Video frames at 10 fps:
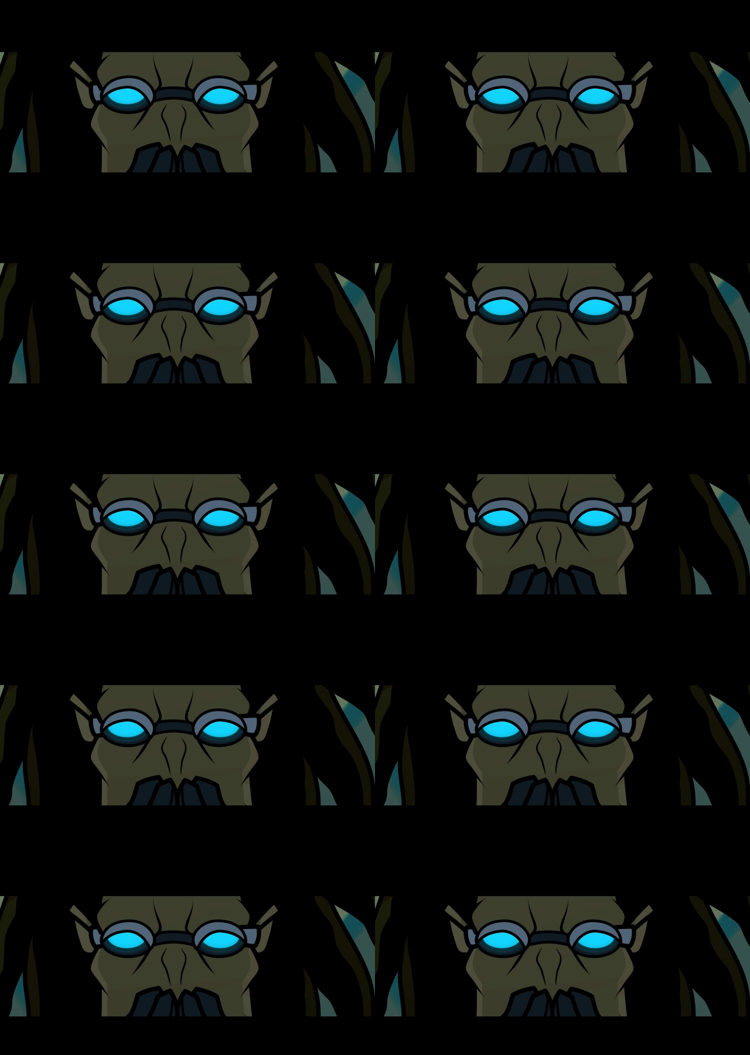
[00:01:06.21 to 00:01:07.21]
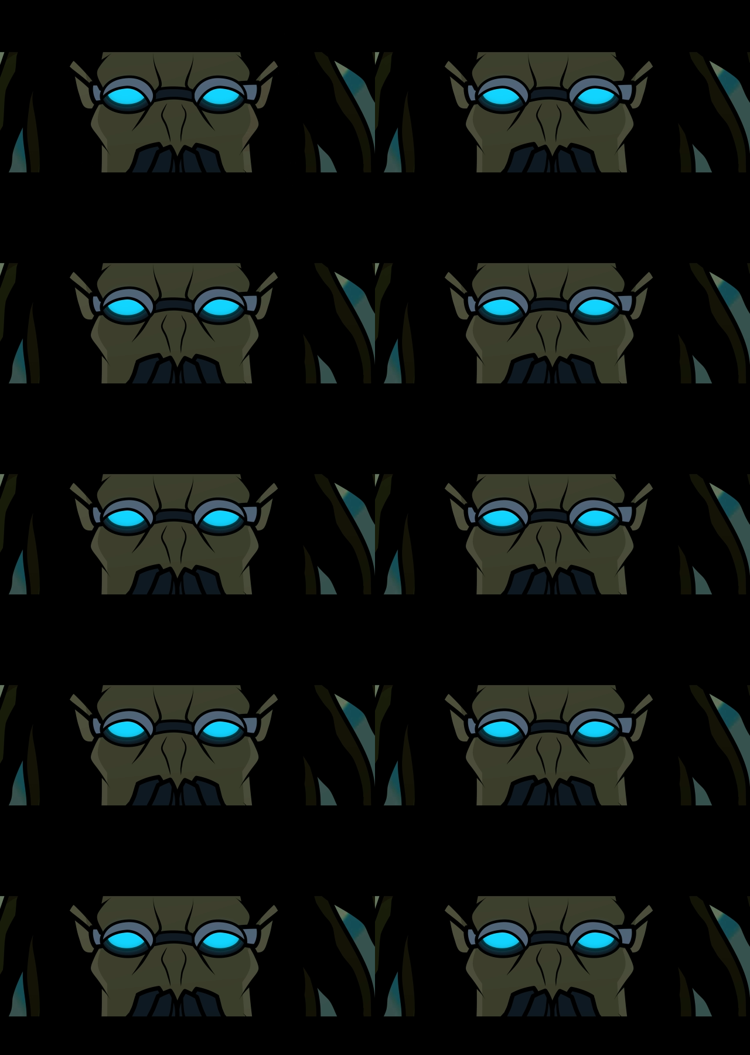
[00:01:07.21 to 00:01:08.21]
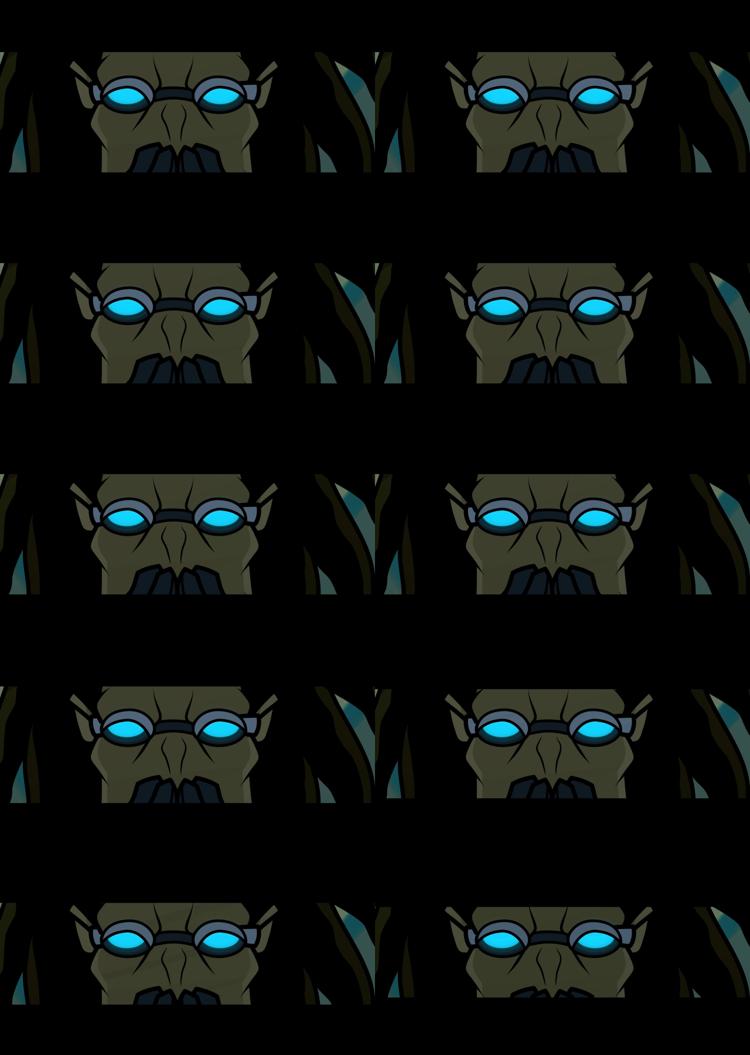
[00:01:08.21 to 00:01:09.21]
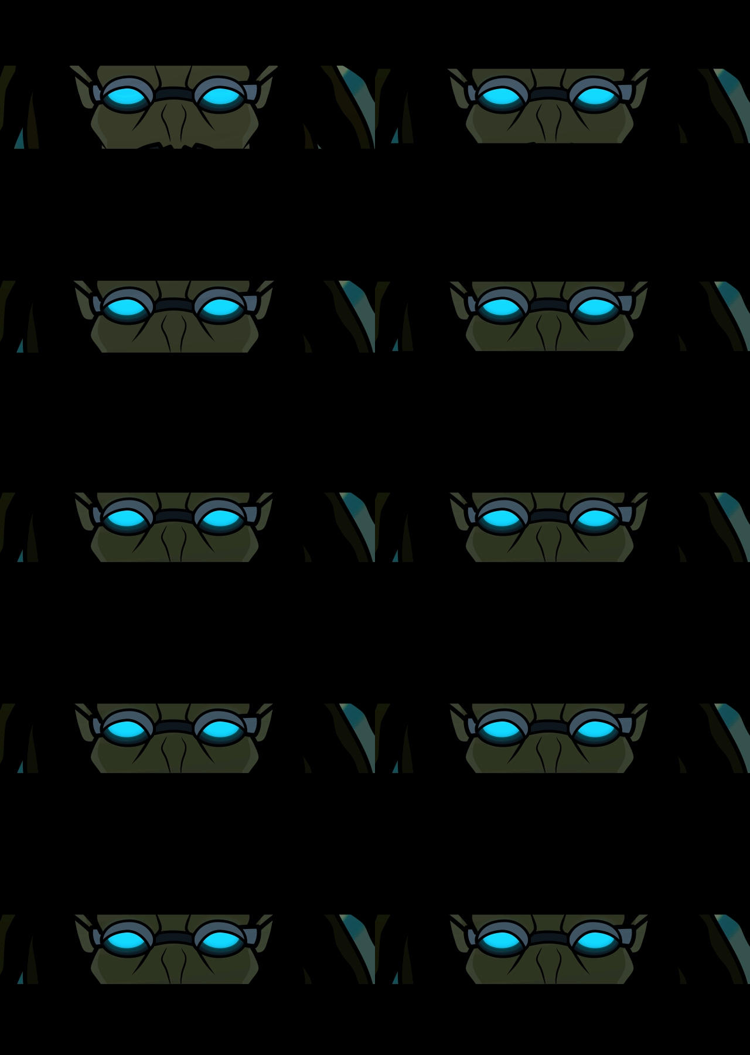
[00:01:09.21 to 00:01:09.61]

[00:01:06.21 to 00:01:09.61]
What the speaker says: [unreadable: no face in view]